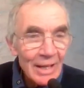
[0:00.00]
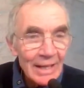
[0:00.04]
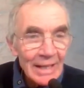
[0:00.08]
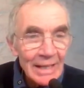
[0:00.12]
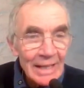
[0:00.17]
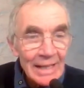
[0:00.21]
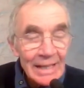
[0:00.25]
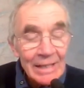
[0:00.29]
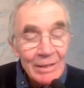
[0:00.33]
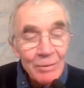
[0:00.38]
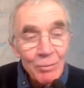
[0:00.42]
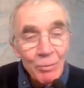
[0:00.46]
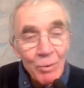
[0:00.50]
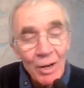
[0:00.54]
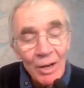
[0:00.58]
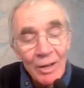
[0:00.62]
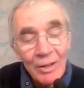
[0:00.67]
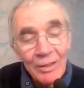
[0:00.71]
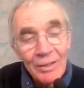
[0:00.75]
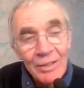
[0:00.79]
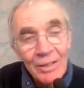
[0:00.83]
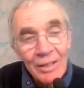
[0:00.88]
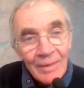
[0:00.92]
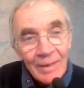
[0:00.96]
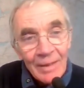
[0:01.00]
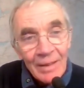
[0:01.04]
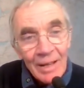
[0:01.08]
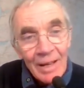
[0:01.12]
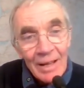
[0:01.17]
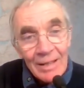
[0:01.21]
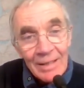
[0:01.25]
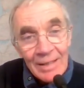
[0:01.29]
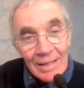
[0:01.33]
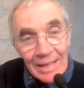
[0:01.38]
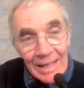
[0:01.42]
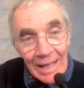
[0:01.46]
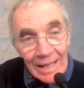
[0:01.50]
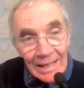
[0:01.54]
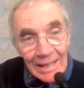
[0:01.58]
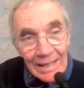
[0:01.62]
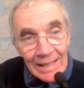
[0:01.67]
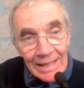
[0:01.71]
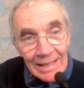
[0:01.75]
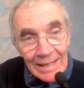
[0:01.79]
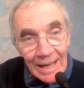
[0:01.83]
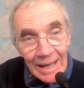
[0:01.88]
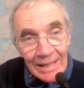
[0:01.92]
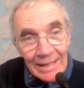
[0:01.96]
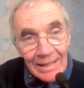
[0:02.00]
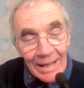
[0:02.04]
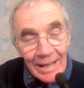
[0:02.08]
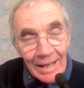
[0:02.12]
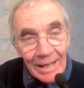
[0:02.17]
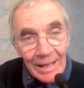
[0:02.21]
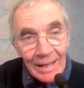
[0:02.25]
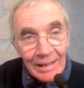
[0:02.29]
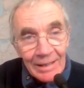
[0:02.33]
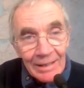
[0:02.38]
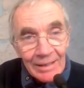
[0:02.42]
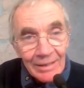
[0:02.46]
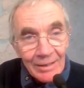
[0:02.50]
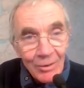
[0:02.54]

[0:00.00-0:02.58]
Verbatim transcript: and it's worked at steady state here